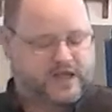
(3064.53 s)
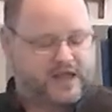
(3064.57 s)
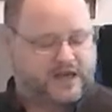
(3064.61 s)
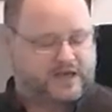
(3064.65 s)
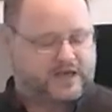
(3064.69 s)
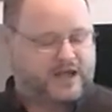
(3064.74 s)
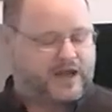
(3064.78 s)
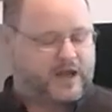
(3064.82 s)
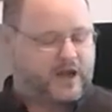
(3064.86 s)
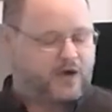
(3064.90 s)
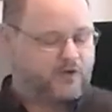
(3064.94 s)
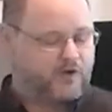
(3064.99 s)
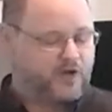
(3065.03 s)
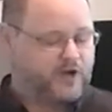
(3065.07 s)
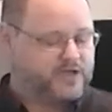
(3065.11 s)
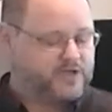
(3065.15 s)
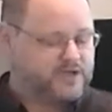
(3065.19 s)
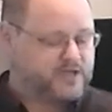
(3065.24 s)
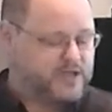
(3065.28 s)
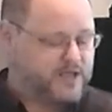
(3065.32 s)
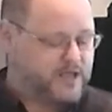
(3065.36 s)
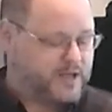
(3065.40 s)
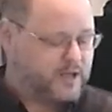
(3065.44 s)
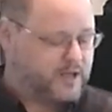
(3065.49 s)
And Aaron
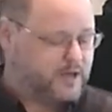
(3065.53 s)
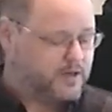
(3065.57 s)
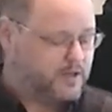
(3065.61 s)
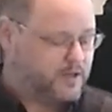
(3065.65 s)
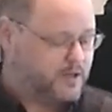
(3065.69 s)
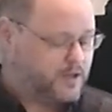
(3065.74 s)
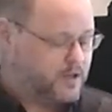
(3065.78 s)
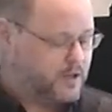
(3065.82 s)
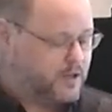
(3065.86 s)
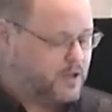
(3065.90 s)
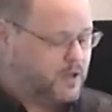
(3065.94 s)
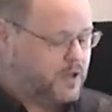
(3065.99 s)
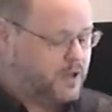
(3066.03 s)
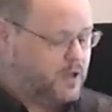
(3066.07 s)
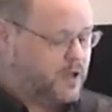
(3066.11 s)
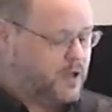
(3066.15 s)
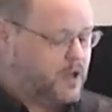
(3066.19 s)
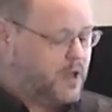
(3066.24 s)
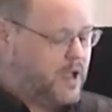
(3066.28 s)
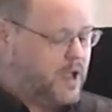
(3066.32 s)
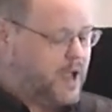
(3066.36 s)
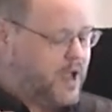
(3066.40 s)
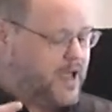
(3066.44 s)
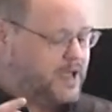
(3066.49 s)
did
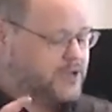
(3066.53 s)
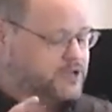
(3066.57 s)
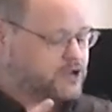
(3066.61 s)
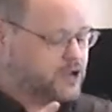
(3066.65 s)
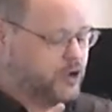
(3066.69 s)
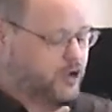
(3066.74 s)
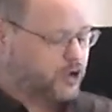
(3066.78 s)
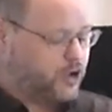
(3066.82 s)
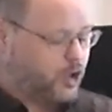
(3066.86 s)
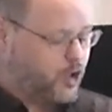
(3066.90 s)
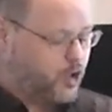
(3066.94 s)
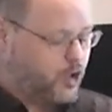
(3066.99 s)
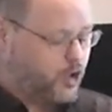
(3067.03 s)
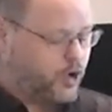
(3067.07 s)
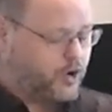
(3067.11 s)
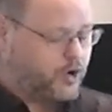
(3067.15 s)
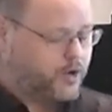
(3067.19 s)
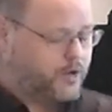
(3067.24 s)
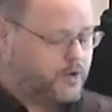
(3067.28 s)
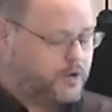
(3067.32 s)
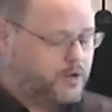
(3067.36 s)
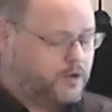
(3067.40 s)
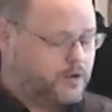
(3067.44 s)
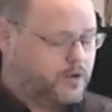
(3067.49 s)
as the
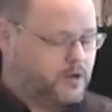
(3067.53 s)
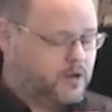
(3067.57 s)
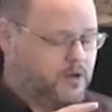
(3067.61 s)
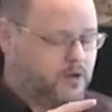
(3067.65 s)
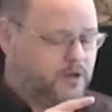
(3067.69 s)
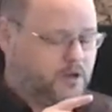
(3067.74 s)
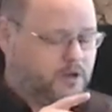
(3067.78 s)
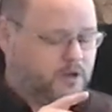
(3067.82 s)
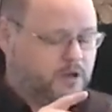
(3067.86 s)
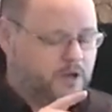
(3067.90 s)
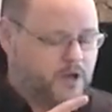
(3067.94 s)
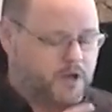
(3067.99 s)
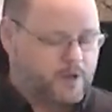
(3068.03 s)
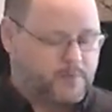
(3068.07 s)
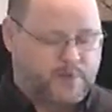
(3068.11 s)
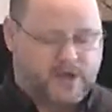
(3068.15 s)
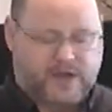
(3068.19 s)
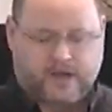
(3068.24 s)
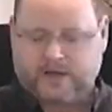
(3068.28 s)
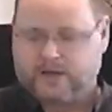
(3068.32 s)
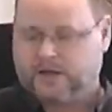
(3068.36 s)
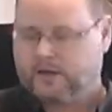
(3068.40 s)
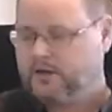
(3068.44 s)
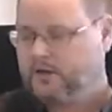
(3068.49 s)
Lord
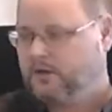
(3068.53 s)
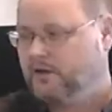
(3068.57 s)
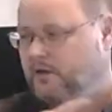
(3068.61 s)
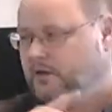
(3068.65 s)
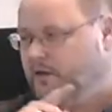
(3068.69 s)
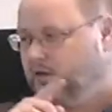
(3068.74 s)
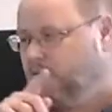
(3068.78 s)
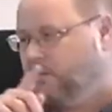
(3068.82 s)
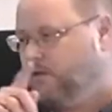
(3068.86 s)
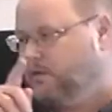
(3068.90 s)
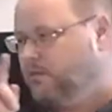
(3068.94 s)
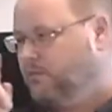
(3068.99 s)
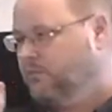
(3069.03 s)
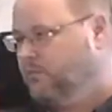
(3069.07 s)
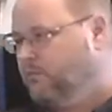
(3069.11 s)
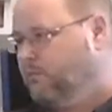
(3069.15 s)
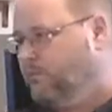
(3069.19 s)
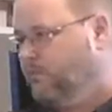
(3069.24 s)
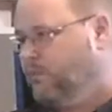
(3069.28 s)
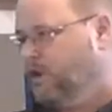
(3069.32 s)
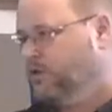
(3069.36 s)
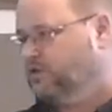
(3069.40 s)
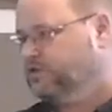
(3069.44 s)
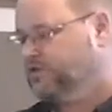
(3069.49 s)
commanded
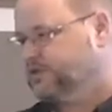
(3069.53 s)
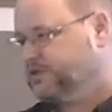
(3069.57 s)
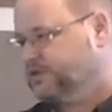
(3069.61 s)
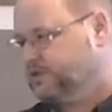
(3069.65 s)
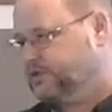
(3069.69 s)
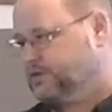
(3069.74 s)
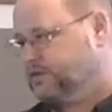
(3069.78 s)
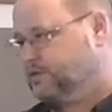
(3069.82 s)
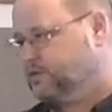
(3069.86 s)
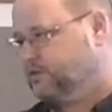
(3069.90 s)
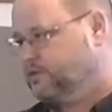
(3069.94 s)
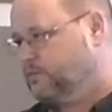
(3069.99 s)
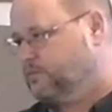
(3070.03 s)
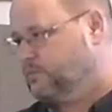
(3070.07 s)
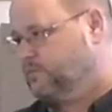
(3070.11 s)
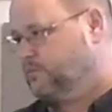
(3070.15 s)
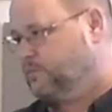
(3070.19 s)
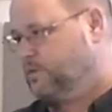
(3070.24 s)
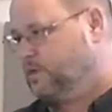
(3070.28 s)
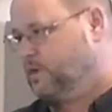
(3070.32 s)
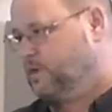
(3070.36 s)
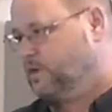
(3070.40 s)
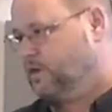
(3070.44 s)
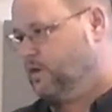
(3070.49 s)
Moses.
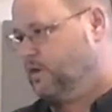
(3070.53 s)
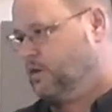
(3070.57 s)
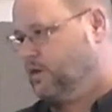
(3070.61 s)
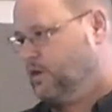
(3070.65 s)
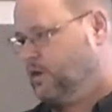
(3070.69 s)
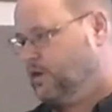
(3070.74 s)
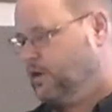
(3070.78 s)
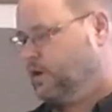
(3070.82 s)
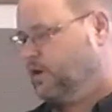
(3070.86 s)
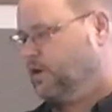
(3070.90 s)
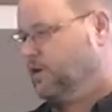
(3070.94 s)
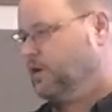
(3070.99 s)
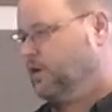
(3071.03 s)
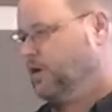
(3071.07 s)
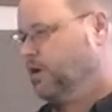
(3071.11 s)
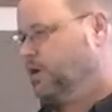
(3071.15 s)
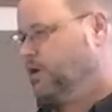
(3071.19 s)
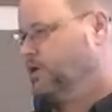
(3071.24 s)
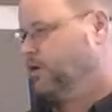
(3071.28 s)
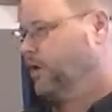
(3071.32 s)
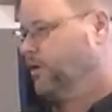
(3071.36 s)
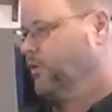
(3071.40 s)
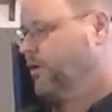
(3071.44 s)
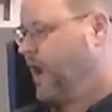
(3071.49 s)
Now,
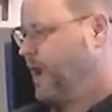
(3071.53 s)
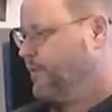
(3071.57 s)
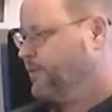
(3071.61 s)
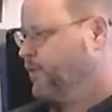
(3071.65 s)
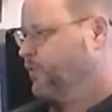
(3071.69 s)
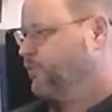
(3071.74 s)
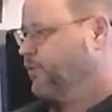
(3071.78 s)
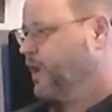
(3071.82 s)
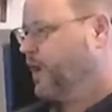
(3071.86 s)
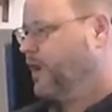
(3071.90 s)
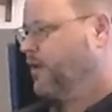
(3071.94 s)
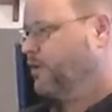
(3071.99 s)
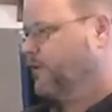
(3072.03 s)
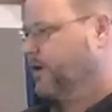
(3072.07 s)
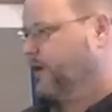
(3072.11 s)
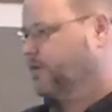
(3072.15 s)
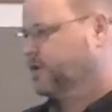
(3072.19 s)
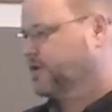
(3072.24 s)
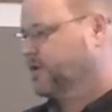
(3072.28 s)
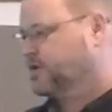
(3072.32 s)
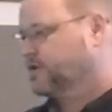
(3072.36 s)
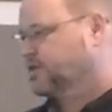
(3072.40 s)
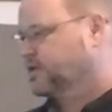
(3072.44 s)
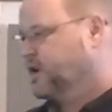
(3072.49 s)
now wrap your brain
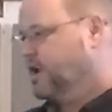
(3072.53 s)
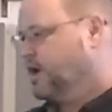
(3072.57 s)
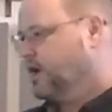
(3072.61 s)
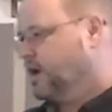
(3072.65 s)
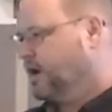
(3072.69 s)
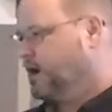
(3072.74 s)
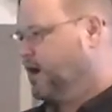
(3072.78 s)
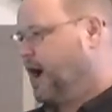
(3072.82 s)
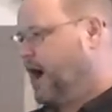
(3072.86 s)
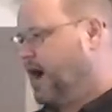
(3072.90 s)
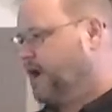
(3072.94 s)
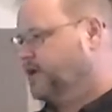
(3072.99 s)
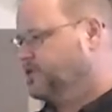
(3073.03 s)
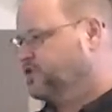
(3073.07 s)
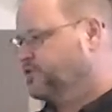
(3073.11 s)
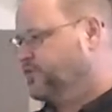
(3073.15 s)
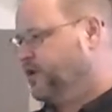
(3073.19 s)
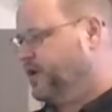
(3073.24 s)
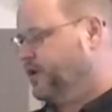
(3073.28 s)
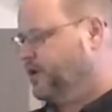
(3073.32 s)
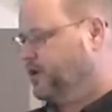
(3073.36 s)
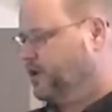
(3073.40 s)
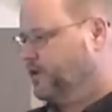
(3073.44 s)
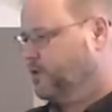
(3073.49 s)
around this. God is
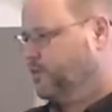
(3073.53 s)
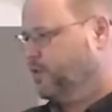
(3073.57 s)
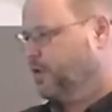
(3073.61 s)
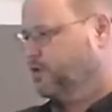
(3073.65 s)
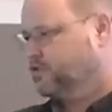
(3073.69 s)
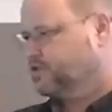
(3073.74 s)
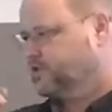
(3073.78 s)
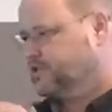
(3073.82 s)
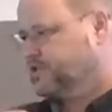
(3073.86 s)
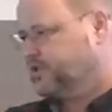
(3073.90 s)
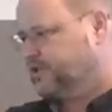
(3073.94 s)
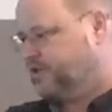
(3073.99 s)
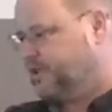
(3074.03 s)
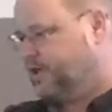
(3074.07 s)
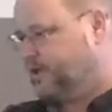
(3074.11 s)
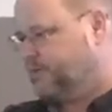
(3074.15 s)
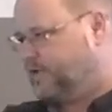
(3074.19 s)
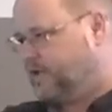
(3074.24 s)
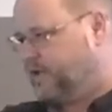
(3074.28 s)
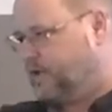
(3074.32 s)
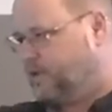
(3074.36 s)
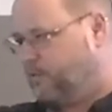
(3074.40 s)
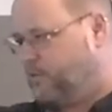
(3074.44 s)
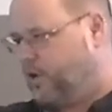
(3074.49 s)
speaking to Moses and
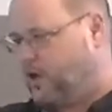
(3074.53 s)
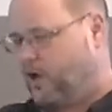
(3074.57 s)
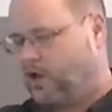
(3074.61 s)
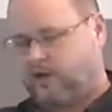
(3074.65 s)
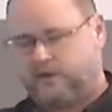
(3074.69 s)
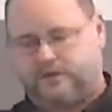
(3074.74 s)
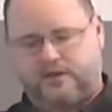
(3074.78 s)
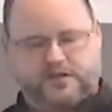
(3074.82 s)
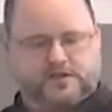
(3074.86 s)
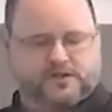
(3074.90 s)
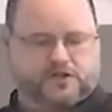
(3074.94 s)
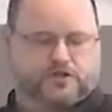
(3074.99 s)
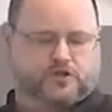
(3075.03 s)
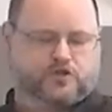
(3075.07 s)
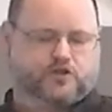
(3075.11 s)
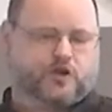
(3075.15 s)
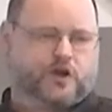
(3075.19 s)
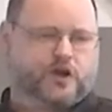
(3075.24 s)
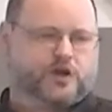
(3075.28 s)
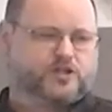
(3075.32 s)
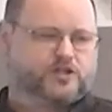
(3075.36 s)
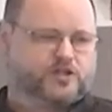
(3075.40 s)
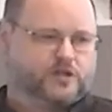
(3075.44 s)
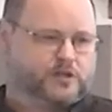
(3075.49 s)
giving him all of these
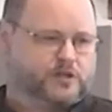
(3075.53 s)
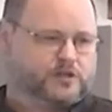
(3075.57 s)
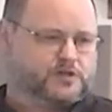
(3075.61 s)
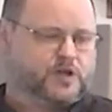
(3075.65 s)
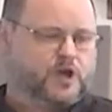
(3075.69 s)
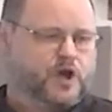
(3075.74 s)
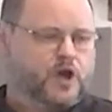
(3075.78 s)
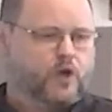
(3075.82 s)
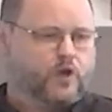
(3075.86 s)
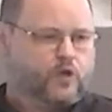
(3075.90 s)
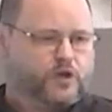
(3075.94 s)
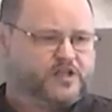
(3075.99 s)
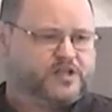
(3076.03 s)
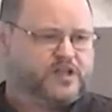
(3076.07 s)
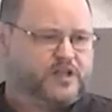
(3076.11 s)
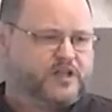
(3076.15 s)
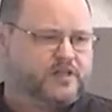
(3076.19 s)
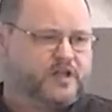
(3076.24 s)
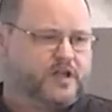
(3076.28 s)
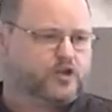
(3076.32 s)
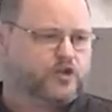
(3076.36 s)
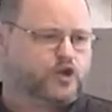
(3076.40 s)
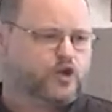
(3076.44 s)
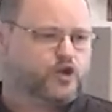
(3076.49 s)
instructions, which he
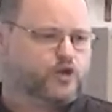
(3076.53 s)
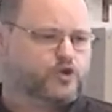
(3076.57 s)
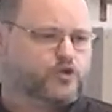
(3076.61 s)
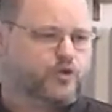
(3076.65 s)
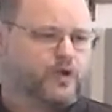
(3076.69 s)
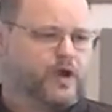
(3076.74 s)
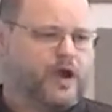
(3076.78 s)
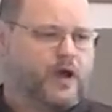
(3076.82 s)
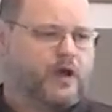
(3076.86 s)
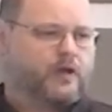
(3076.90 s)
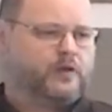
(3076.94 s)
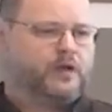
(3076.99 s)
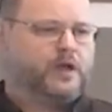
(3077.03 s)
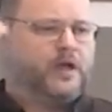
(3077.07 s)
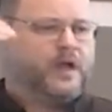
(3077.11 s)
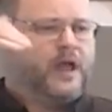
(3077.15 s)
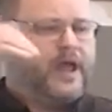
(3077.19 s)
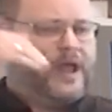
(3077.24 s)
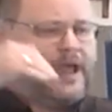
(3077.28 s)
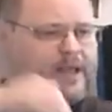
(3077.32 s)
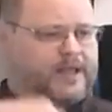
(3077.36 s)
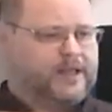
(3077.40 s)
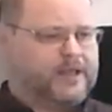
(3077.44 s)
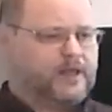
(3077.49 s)
then turns around
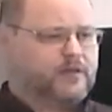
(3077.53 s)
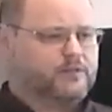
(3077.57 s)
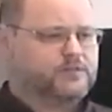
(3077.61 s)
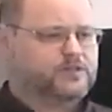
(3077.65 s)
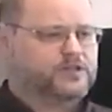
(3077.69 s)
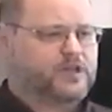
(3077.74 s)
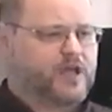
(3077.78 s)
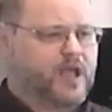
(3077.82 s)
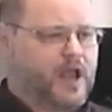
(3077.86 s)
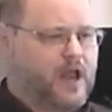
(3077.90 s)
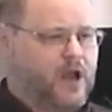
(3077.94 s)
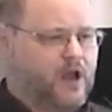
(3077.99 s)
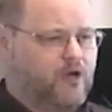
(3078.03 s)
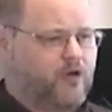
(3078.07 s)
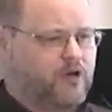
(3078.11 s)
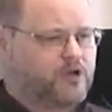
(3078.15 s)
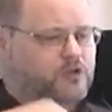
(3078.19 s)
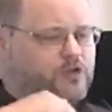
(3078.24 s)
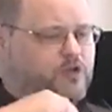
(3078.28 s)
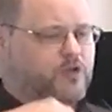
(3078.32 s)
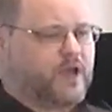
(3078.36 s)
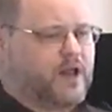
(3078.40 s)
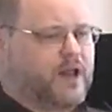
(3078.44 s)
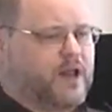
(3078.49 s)
and gives to Aaron
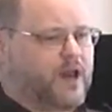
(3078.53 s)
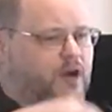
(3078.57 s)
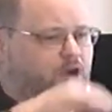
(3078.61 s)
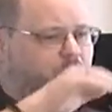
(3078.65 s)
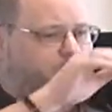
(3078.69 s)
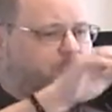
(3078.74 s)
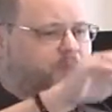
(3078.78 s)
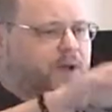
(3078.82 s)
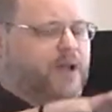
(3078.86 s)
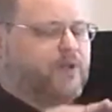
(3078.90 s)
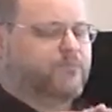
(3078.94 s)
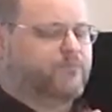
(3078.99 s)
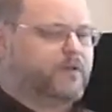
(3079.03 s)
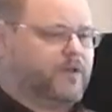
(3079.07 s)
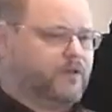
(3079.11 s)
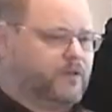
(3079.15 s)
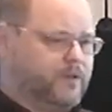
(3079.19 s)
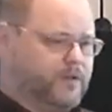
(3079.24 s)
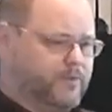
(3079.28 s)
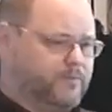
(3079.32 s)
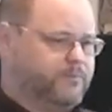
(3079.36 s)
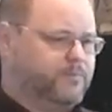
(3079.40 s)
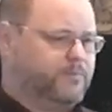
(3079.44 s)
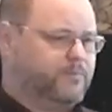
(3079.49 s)
so that Aaron might
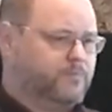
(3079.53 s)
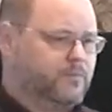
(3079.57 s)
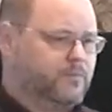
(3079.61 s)
fill him.